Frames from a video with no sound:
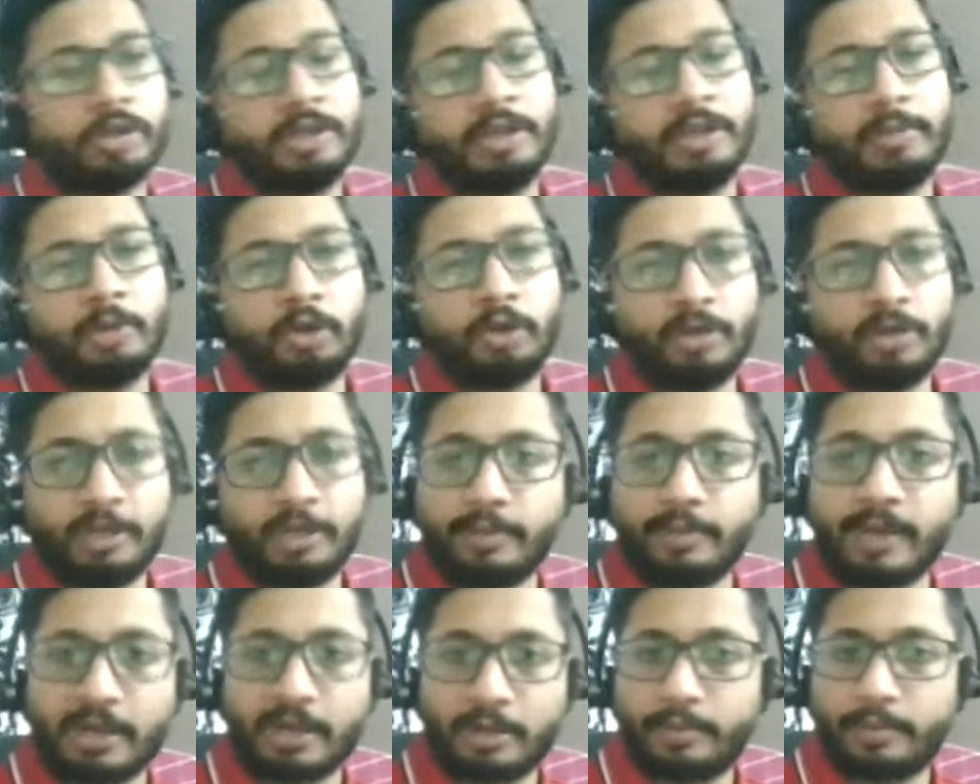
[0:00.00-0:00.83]
about
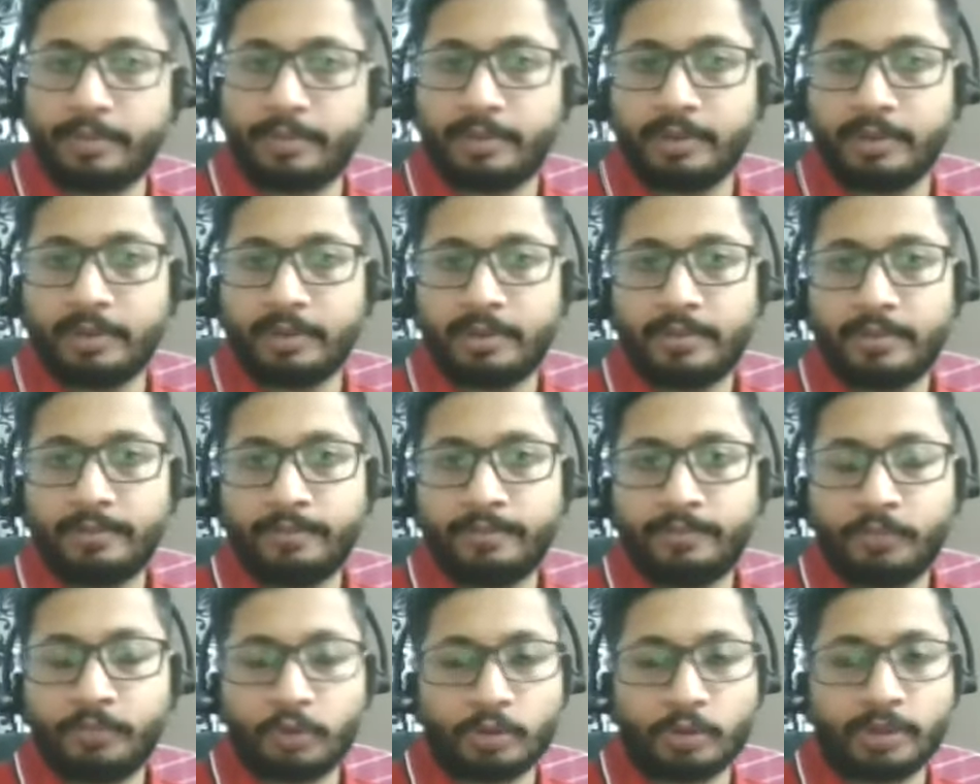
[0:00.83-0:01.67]
NetBackup here.
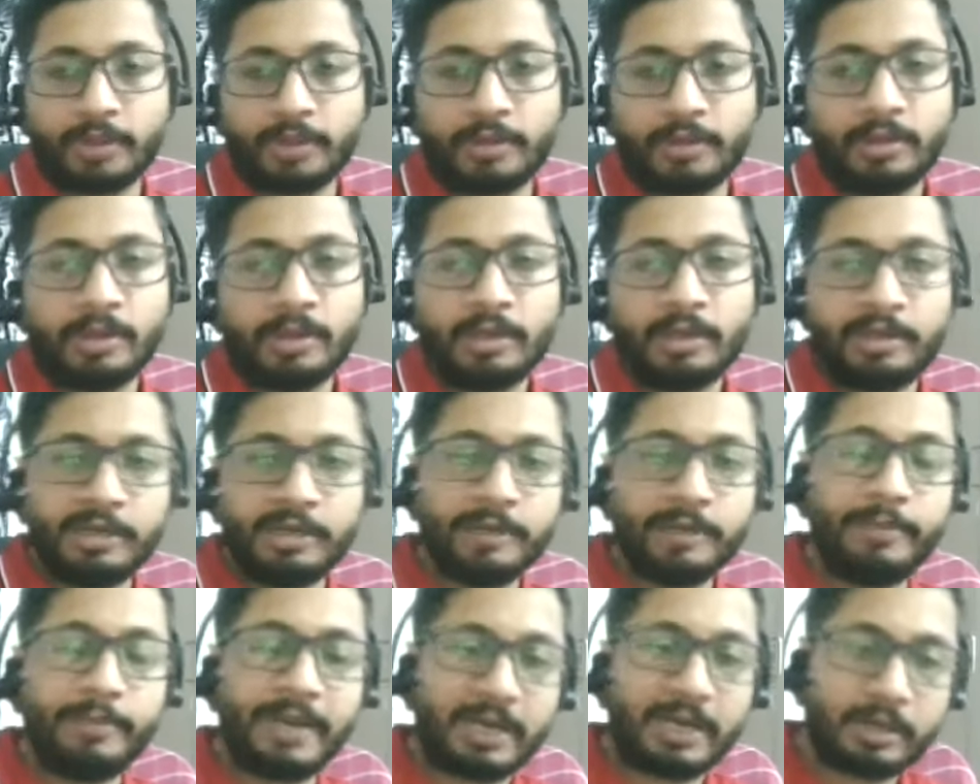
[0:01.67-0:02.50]
Okay.
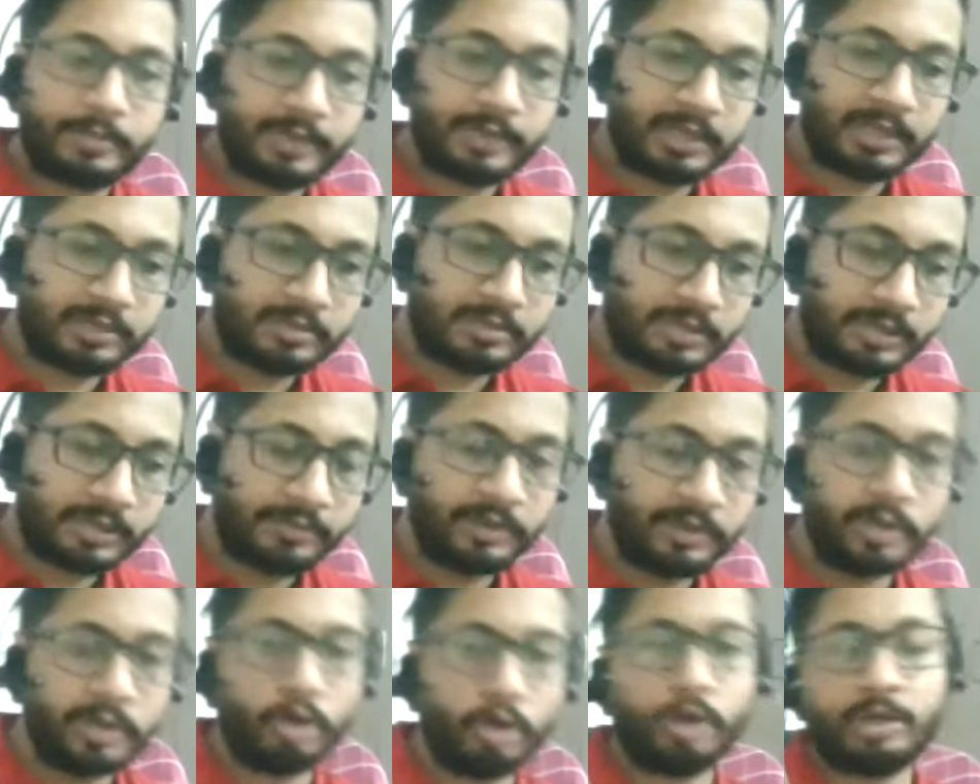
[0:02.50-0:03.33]
NetBackup has
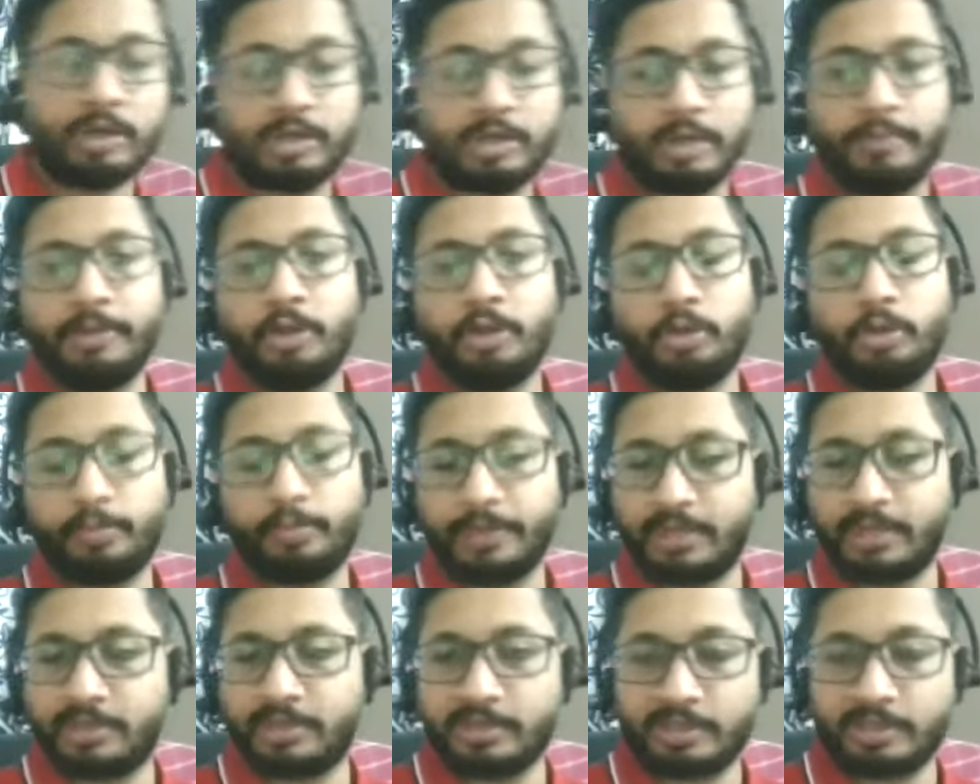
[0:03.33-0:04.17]
even not come into
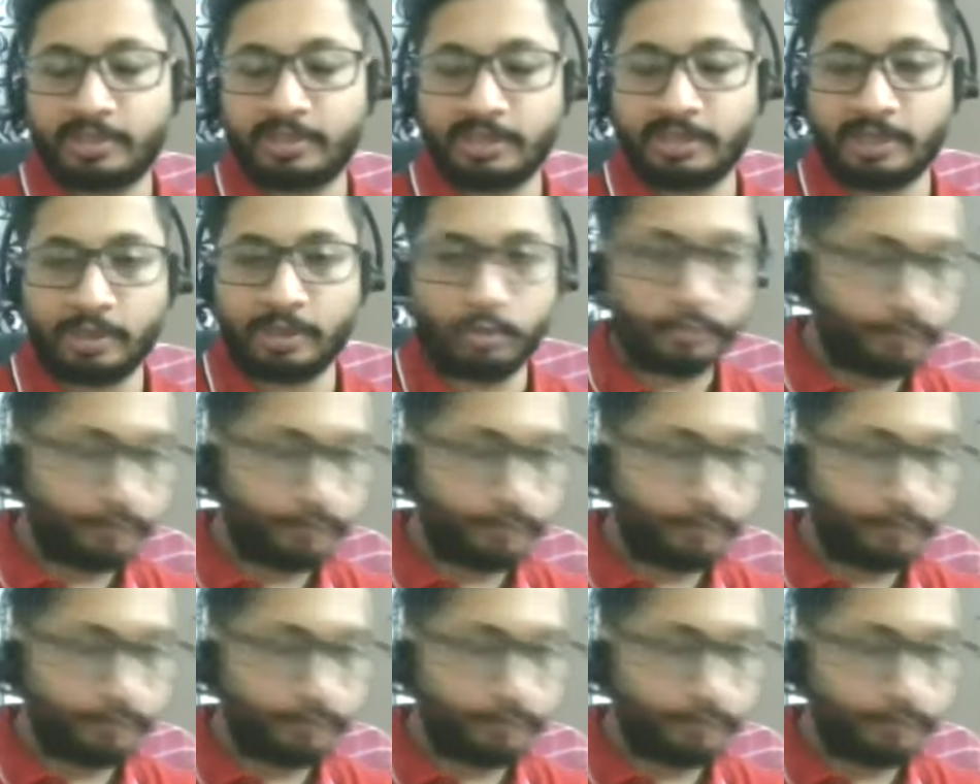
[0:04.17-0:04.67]
picture till now.